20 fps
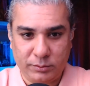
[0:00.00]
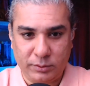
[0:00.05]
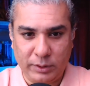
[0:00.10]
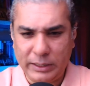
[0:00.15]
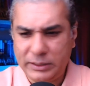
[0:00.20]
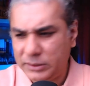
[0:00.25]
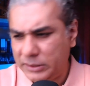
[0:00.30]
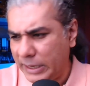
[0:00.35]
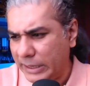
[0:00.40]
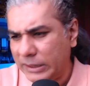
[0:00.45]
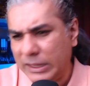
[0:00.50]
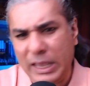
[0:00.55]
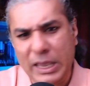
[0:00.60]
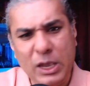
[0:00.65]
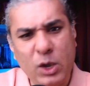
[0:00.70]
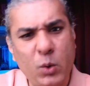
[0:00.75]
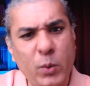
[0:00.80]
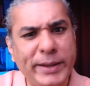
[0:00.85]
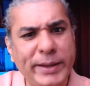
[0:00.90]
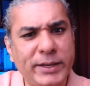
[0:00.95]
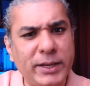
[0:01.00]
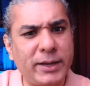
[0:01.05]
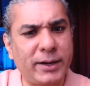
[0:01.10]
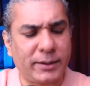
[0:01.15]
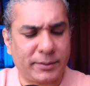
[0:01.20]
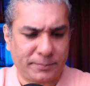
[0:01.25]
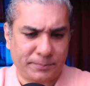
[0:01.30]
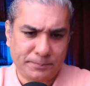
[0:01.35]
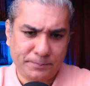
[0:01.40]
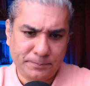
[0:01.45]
Let's say at the equator,